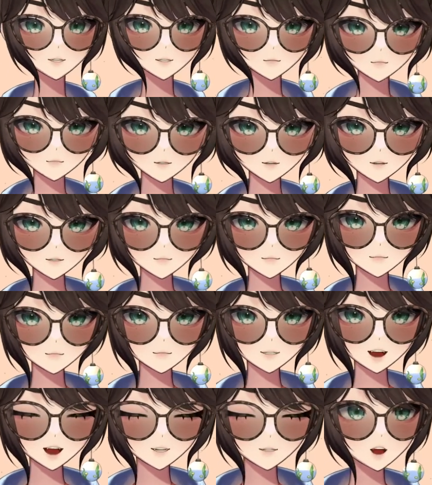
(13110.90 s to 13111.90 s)
in,
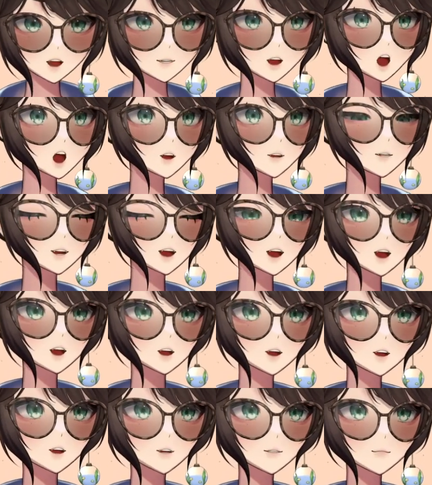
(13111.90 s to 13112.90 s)

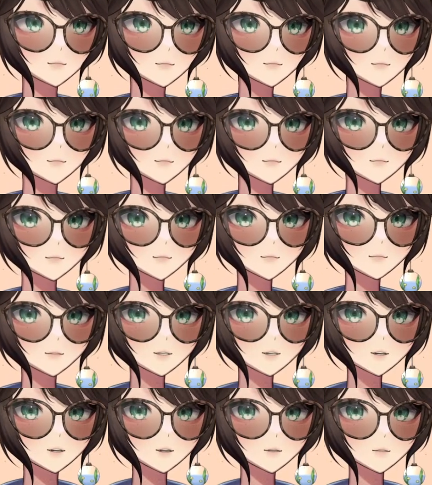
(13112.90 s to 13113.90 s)

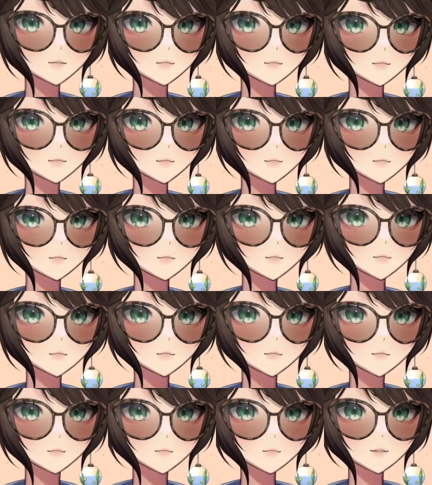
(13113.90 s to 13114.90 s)

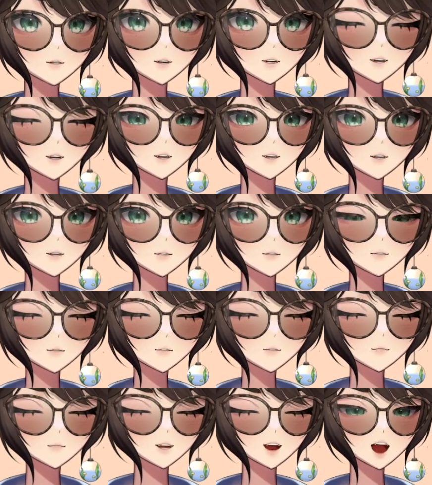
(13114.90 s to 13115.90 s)

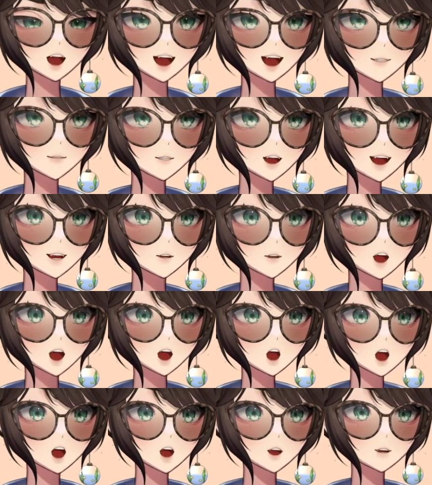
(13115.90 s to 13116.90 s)

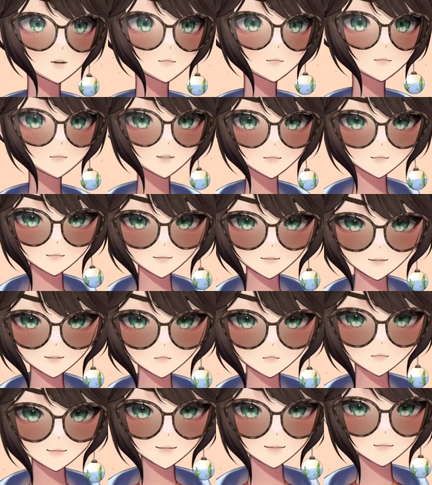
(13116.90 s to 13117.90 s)
12:15
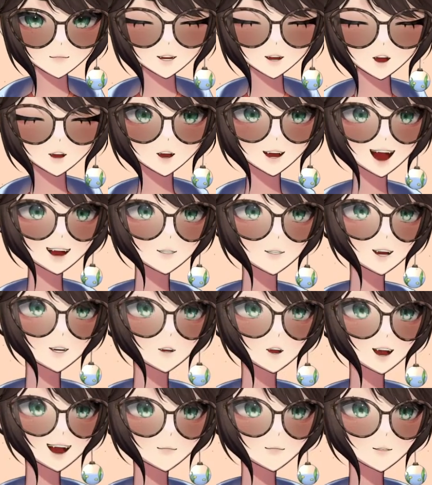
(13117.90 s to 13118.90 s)
minutes in, or
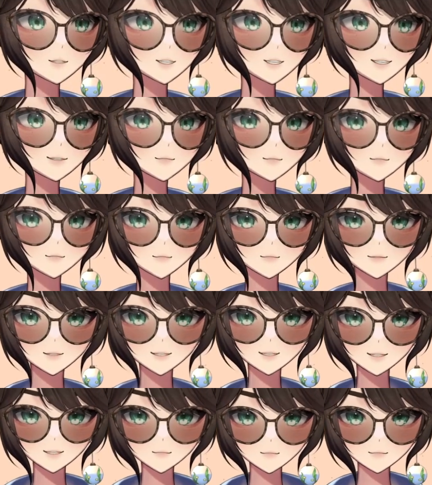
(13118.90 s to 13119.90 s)
whatever it is, right? It
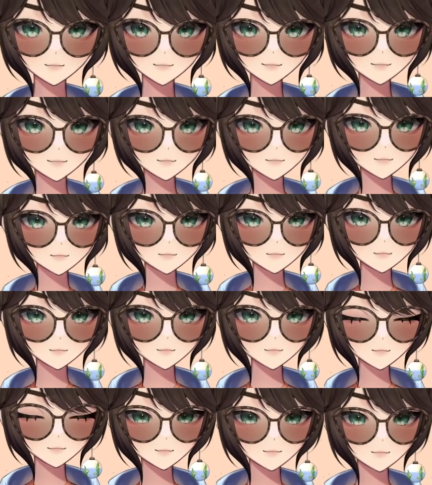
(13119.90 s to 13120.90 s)
was like very, very
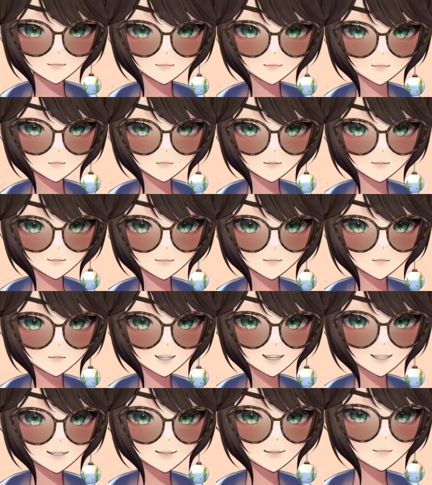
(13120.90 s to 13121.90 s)
close back to back
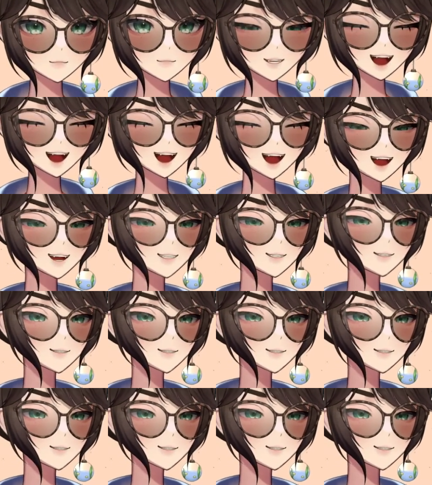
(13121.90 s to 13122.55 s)
to back.